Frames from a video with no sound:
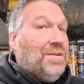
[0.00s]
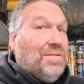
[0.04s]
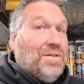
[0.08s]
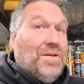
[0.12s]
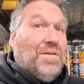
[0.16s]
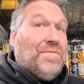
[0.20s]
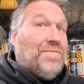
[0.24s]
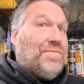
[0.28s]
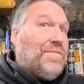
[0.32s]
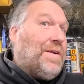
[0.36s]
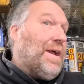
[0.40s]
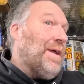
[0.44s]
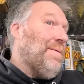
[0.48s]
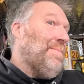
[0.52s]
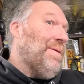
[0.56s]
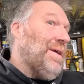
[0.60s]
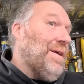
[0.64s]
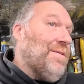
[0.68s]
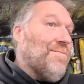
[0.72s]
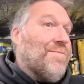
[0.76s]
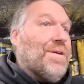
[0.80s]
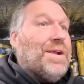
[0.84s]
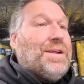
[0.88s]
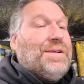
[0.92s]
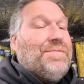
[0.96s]
I've got a frame
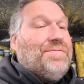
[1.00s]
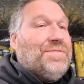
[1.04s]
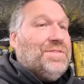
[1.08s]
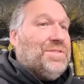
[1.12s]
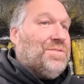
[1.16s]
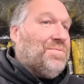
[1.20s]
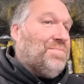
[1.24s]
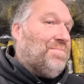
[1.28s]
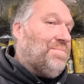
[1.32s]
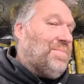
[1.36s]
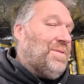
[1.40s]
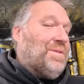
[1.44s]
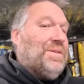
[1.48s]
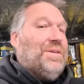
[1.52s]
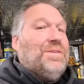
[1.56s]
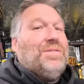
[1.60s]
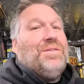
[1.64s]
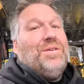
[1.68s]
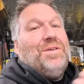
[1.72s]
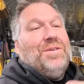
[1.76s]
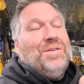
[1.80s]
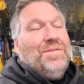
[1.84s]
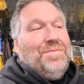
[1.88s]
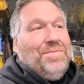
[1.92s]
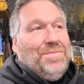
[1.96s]
here ready for somebody.
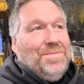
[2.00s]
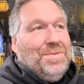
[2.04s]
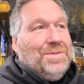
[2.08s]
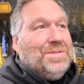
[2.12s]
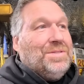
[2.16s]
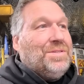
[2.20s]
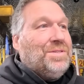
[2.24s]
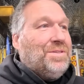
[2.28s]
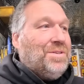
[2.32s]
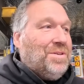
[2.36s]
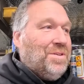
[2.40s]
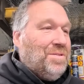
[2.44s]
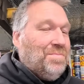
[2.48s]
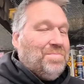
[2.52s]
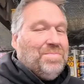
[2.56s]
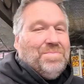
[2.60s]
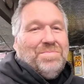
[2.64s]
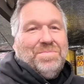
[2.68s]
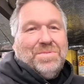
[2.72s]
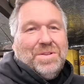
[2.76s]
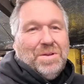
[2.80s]
I've got another one to do.